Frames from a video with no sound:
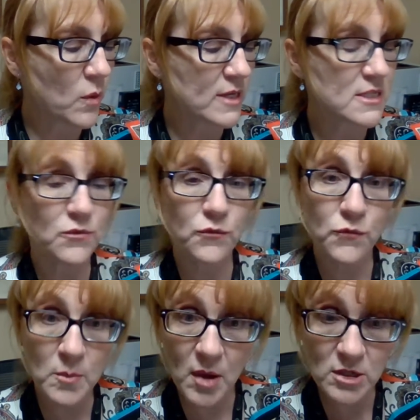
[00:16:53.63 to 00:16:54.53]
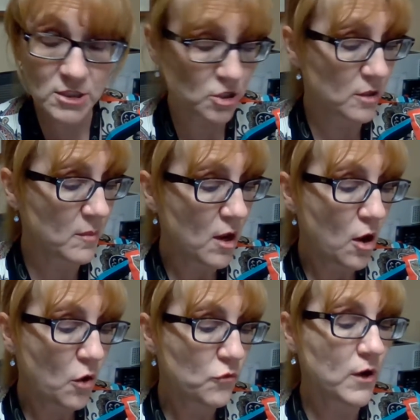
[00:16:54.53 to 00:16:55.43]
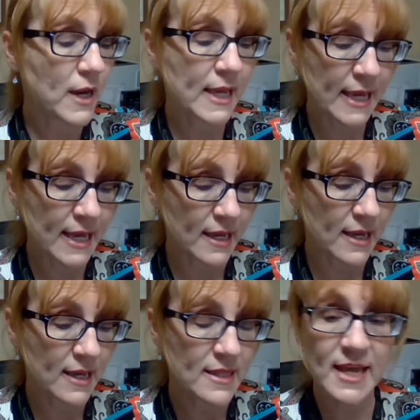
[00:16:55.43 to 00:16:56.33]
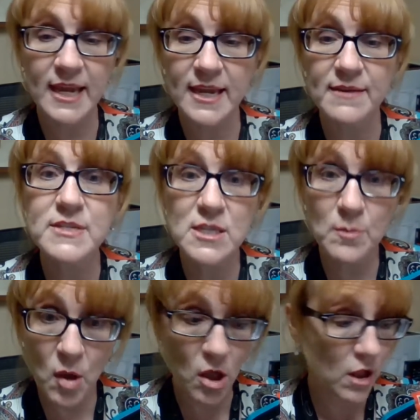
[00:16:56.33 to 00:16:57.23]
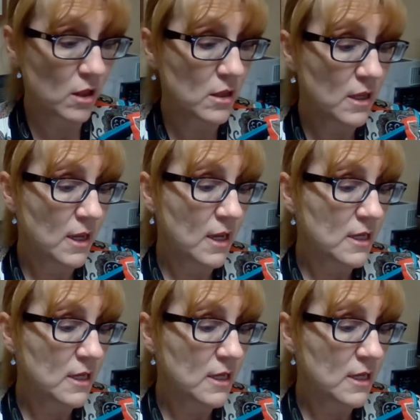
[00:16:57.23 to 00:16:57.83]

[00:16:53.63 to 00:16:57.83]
what is the football term for a kick that gives the ball